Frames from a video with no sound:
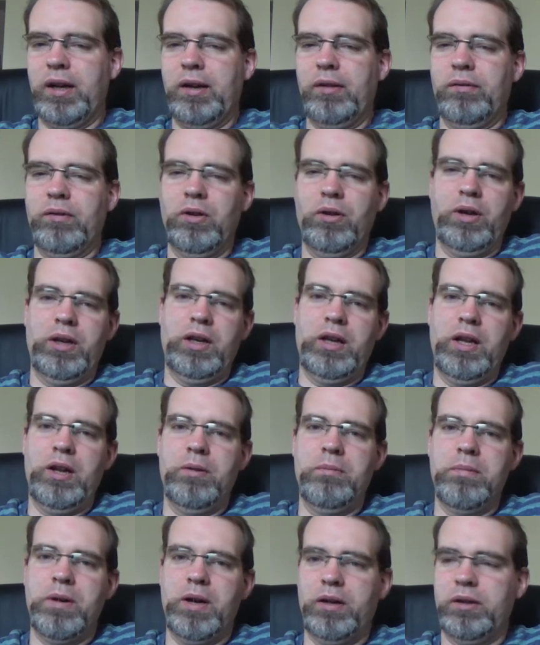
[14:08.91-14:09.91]
I have no
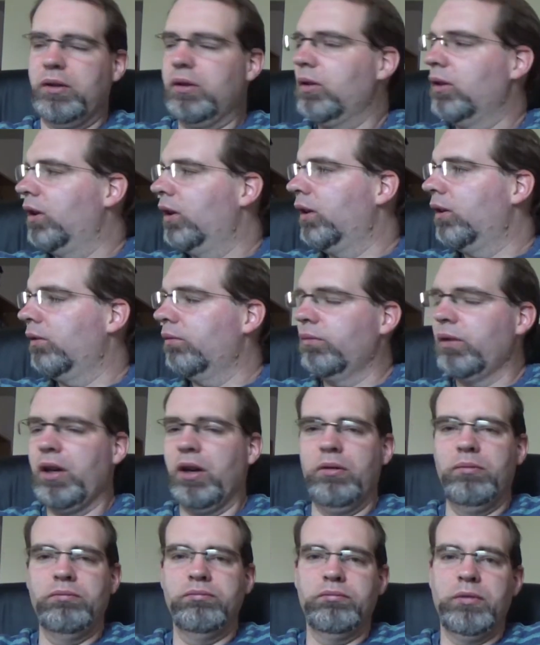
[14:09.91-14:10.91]
idea, but you
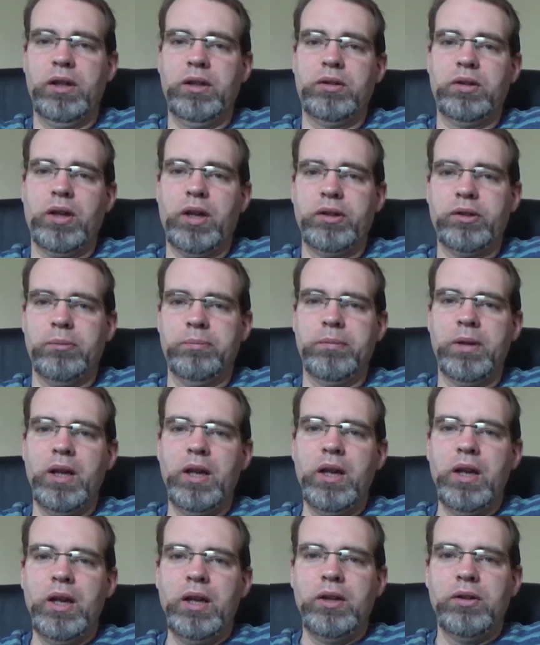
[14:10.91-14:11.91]
know, it's awesome.
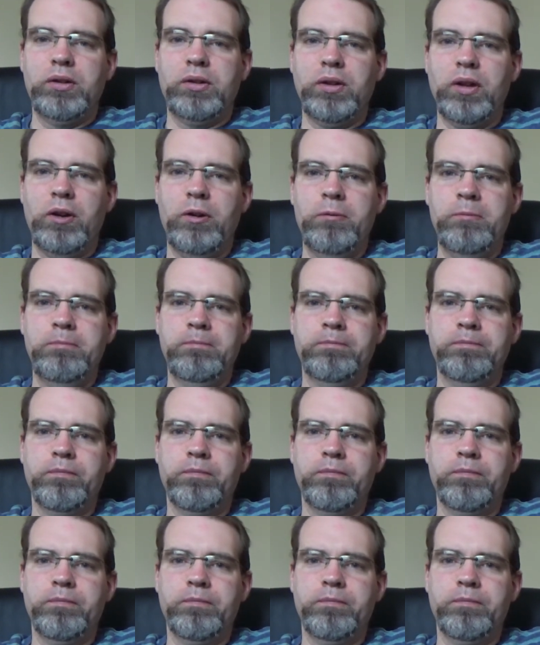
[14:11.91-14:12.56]
So